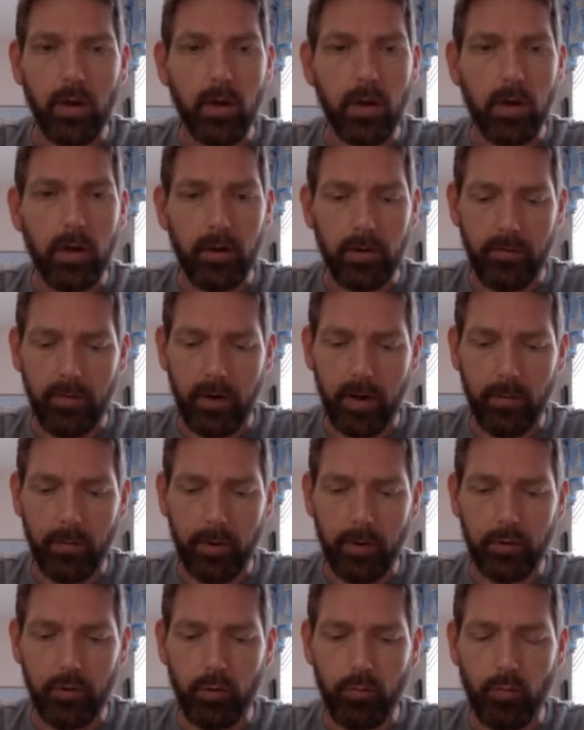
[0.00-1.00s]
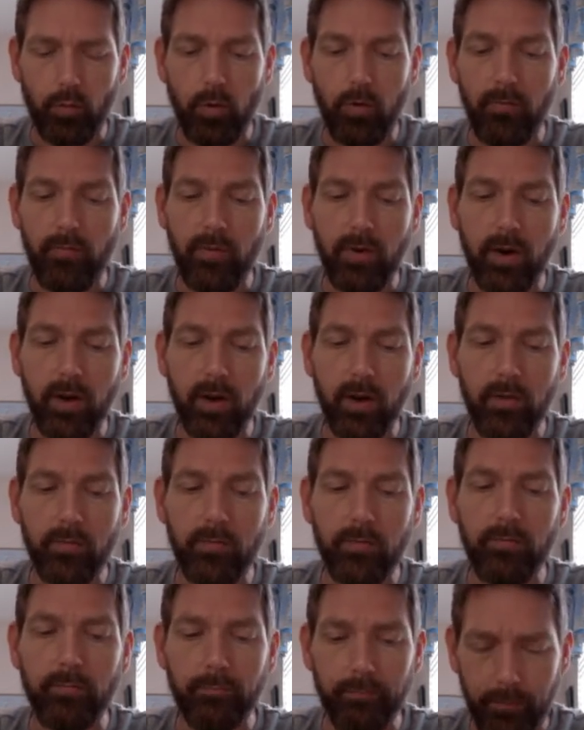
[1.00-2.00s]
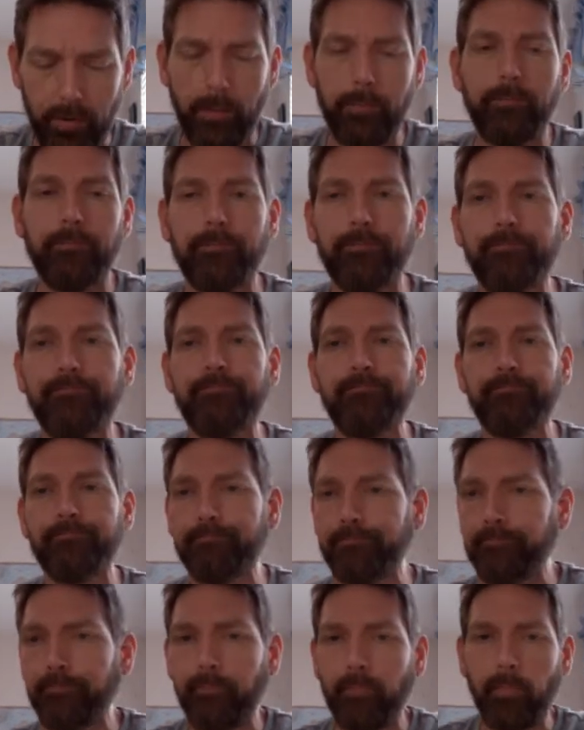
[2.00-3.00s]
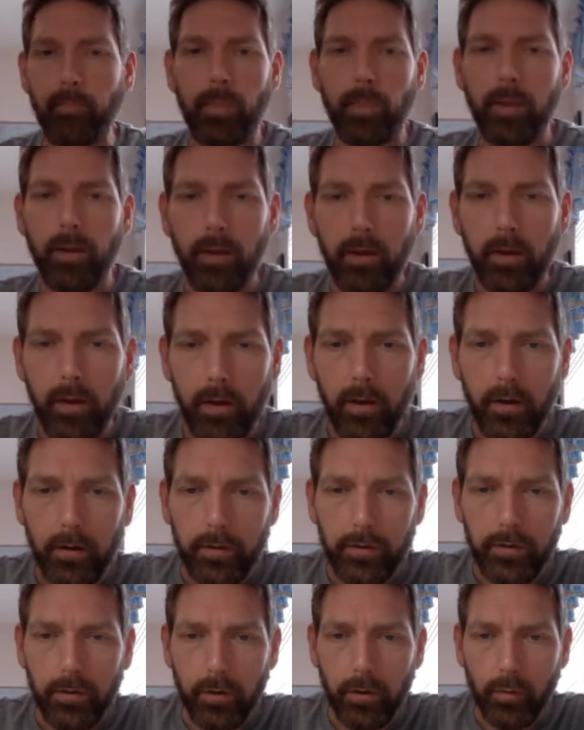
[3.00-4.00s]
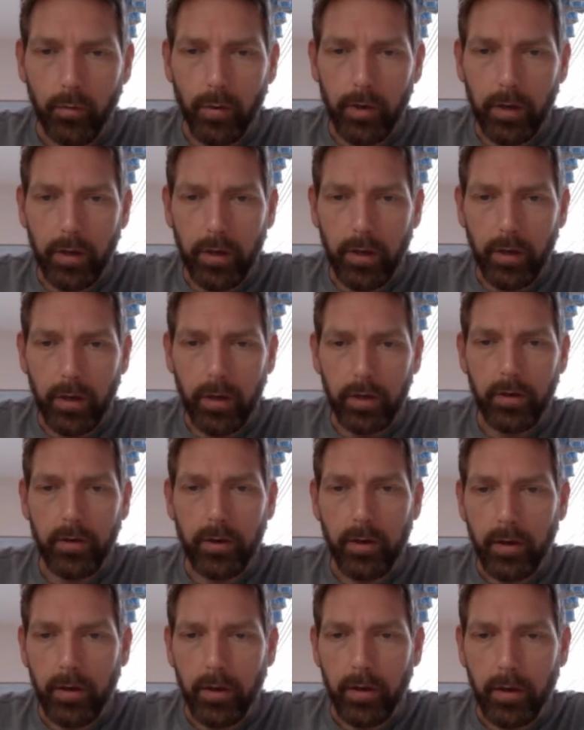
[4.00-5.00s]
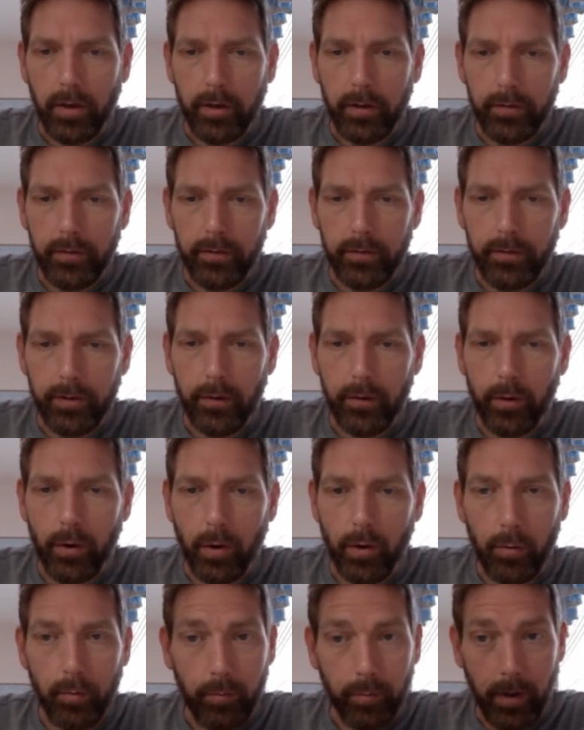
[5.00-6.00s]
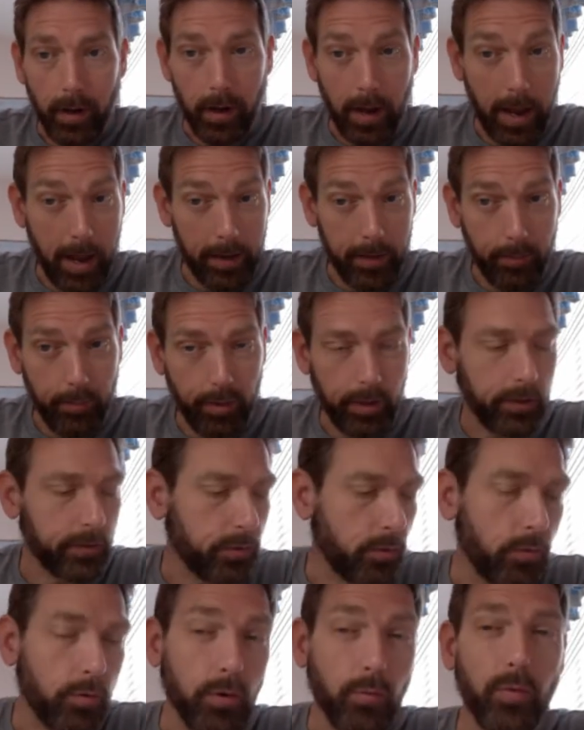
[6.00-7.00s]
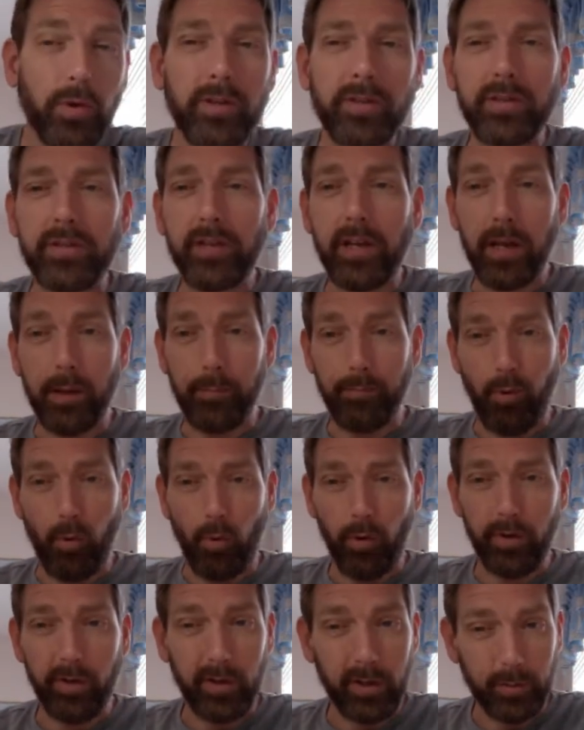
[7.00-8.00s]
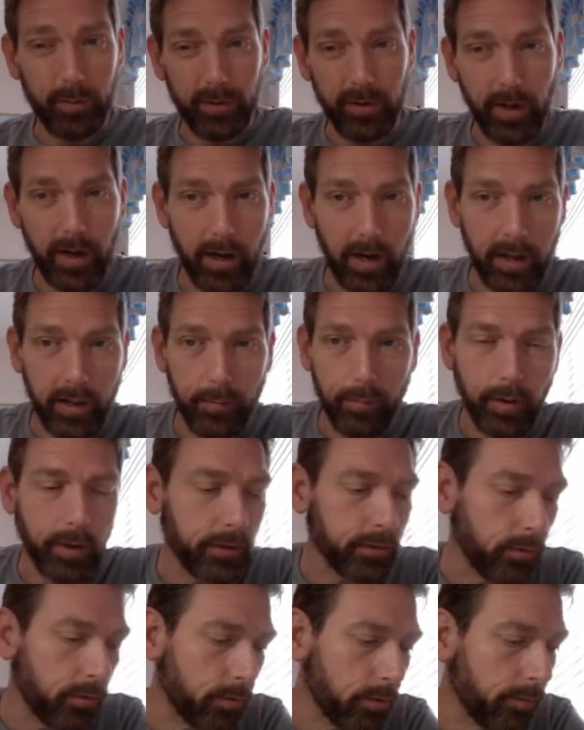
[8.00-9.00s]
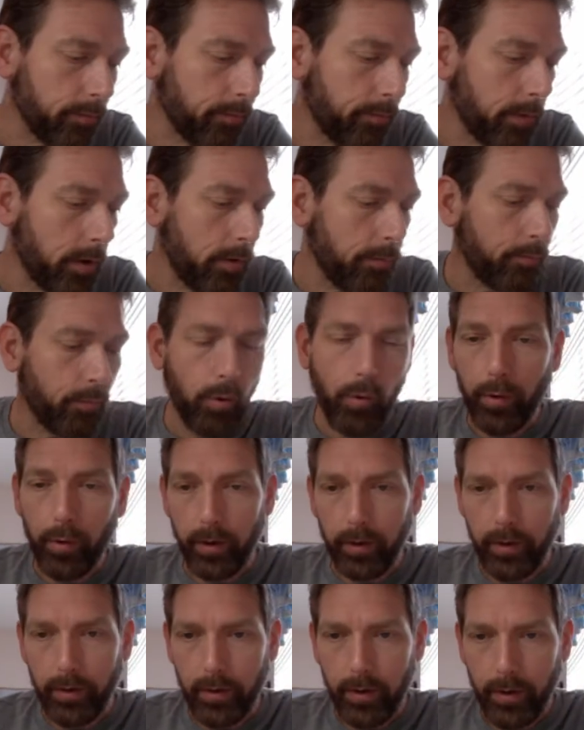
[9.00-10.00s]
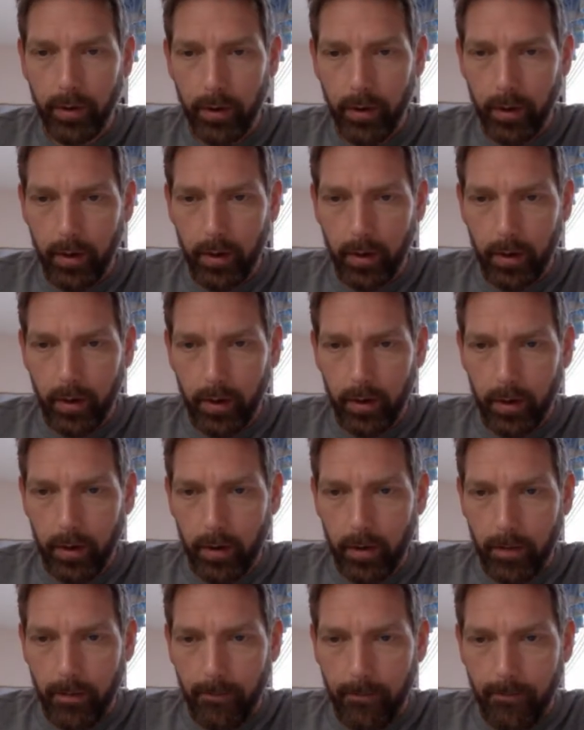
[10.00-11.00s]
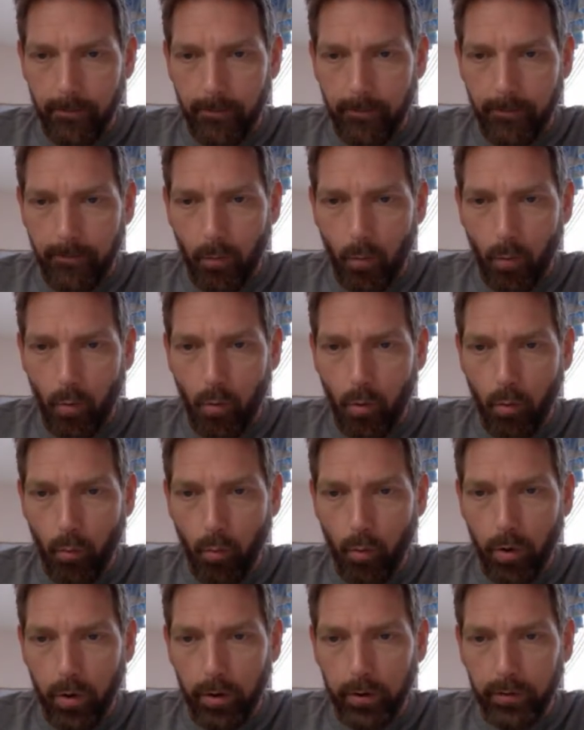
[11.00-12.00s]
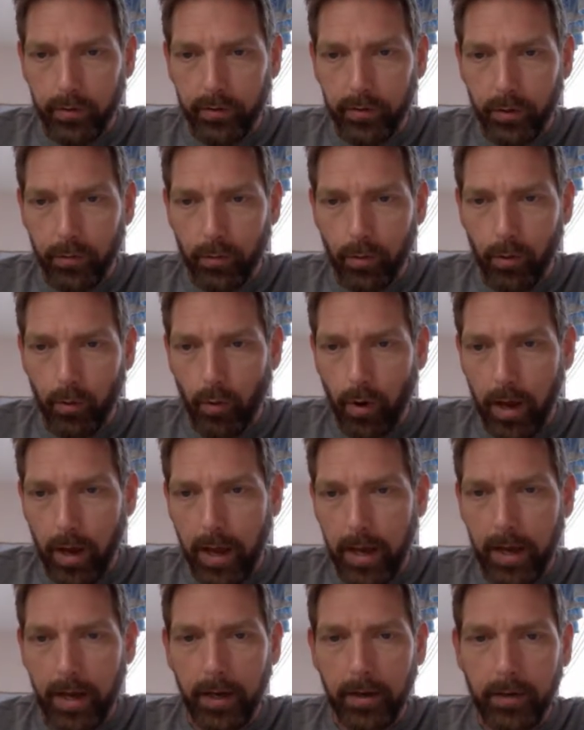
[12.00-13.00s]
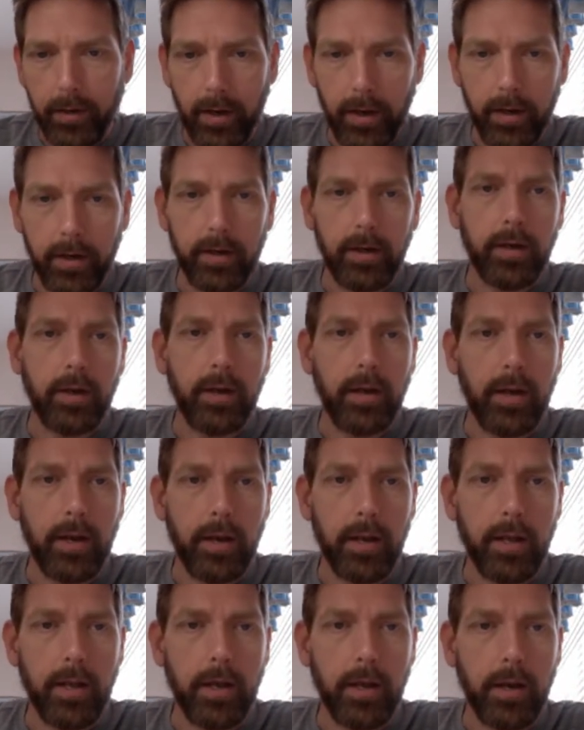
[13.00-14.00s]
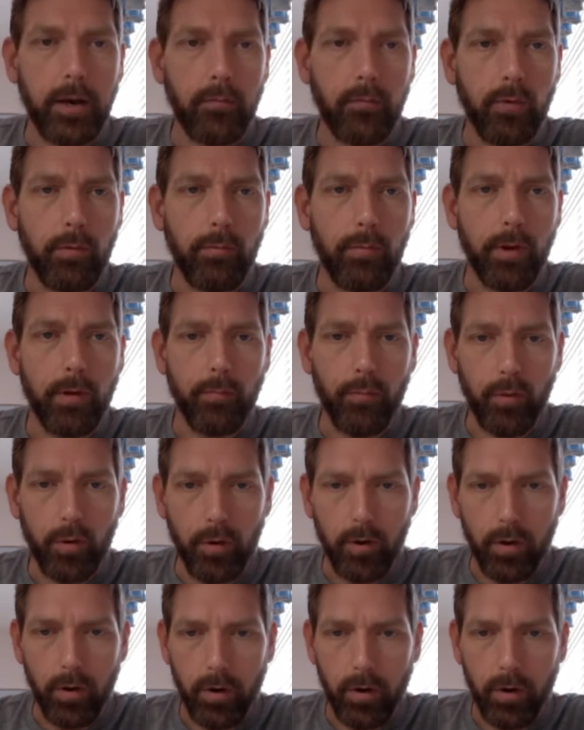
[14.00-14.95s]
divided by 2.5. Yep. So we get 0. Got to add the placeholder. We say point this, but you got to add the placeholder. 0.4108, and then remember